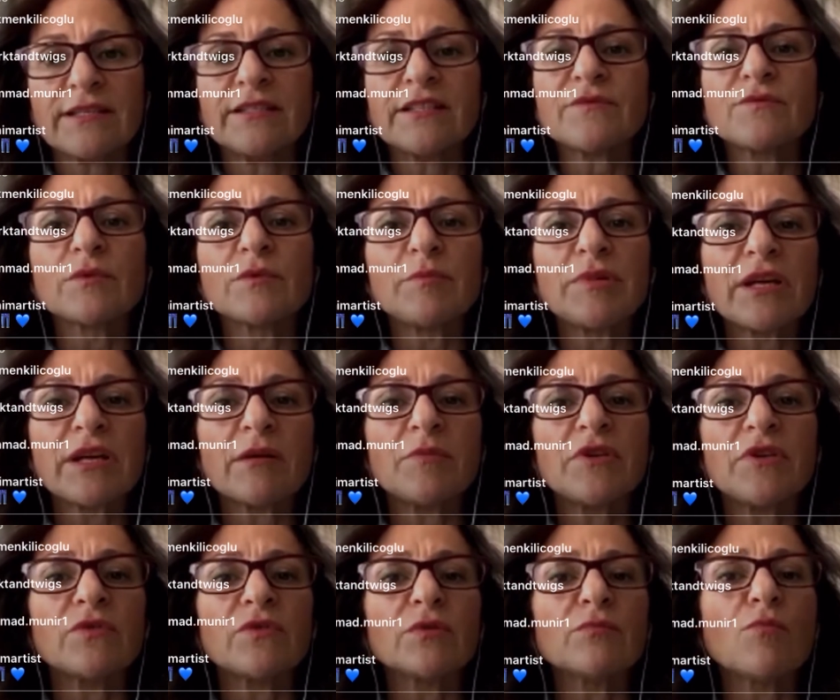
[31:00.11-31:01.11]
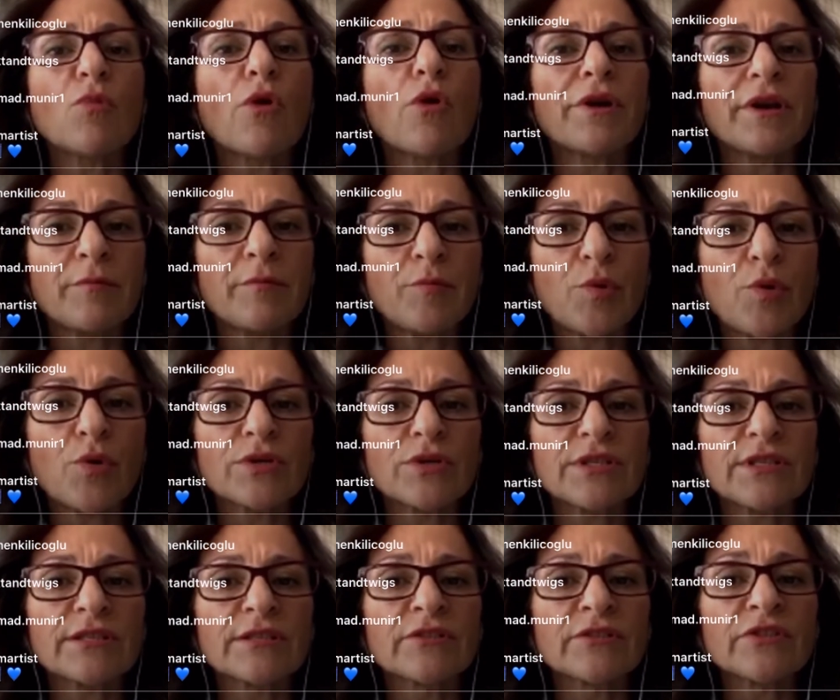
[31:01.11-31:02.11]
and it will become even more
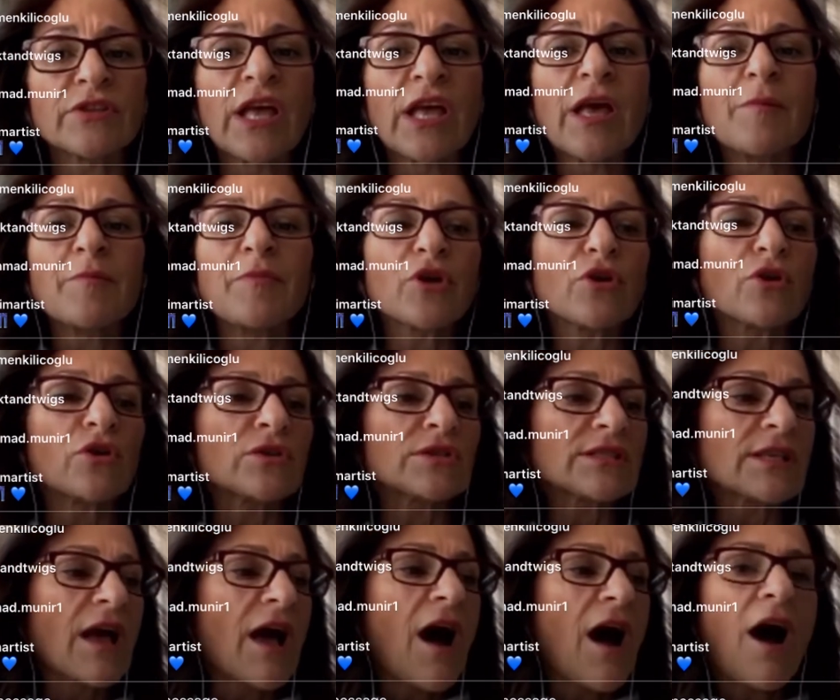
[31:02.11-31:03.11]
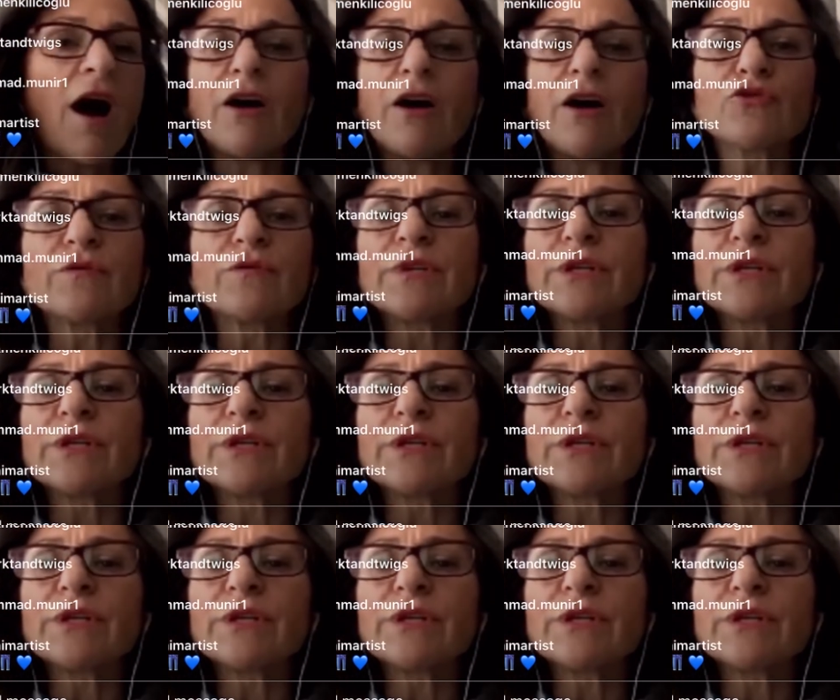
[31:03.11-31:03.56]
important, because how